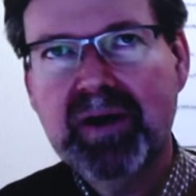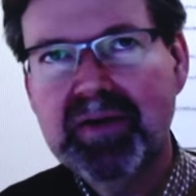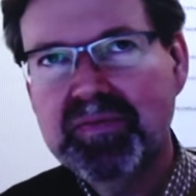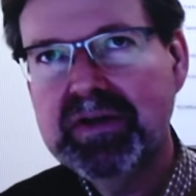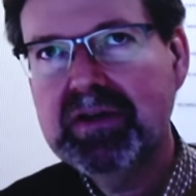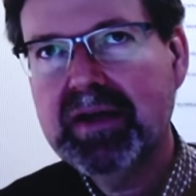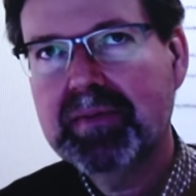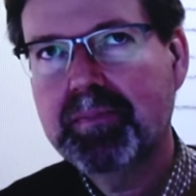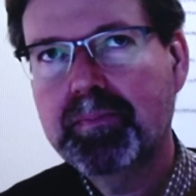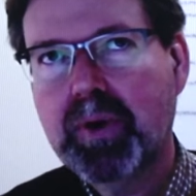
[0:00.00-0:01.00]
I feel like
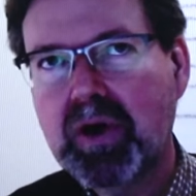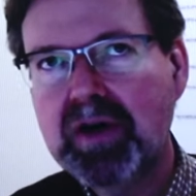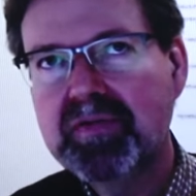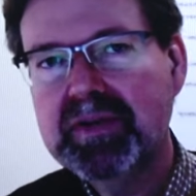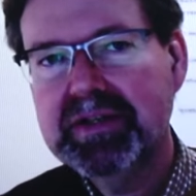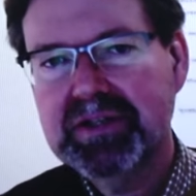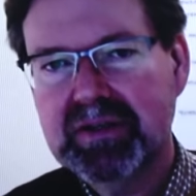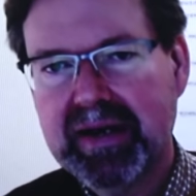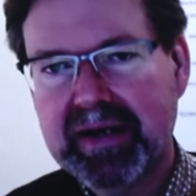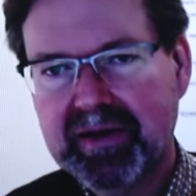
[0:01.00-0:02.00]
part of it is a
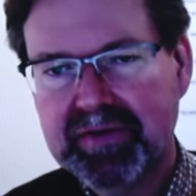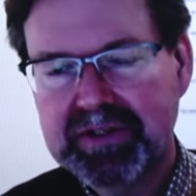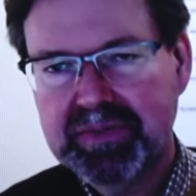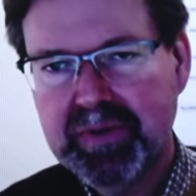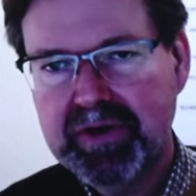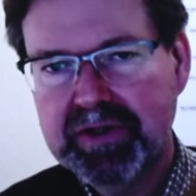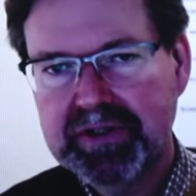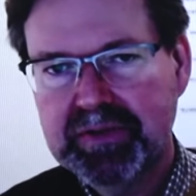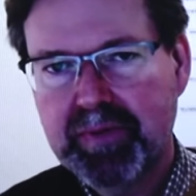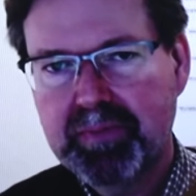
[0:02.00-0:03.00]
lack of experience,
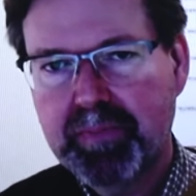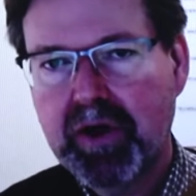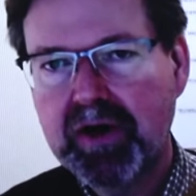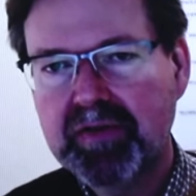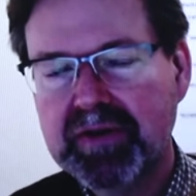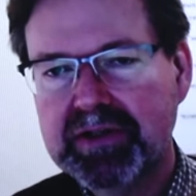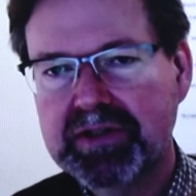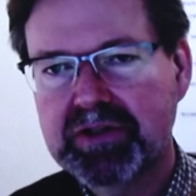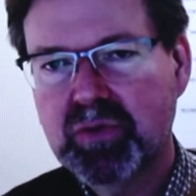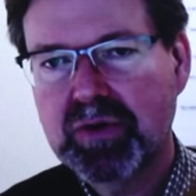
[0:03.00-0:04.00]
but part of it is
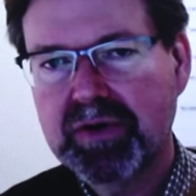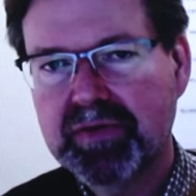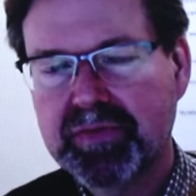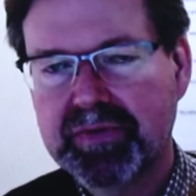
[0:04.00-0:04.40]
sort of